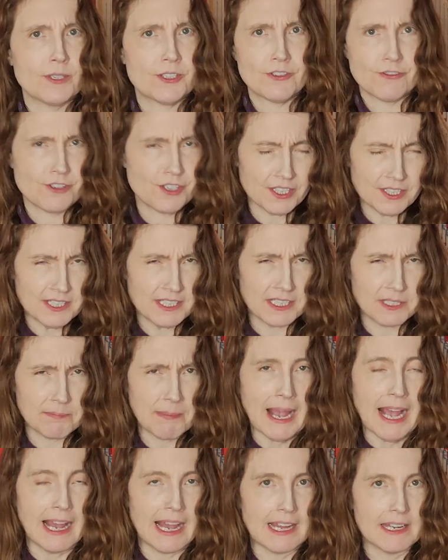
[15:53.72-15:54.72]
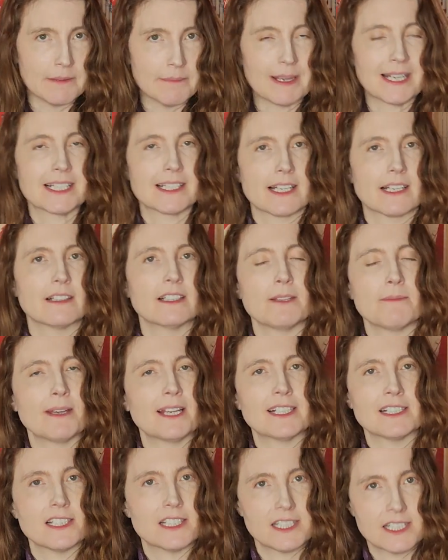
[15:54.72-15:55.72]
are just as bad basically
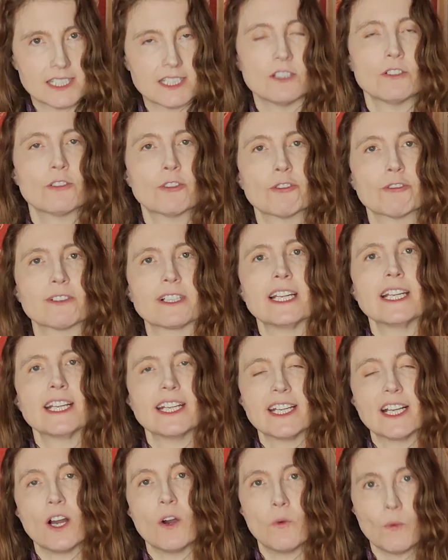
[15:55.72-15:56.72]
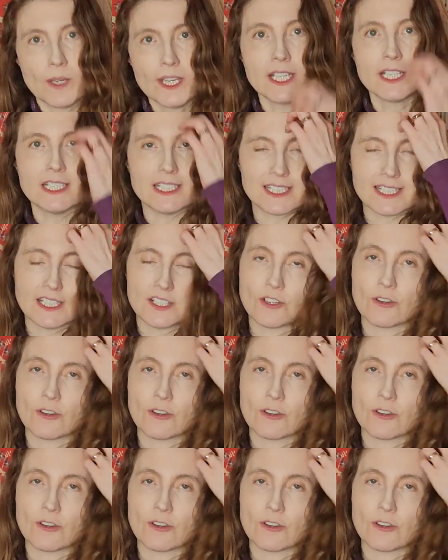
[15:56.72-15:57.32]
because it's still creating a weakness in your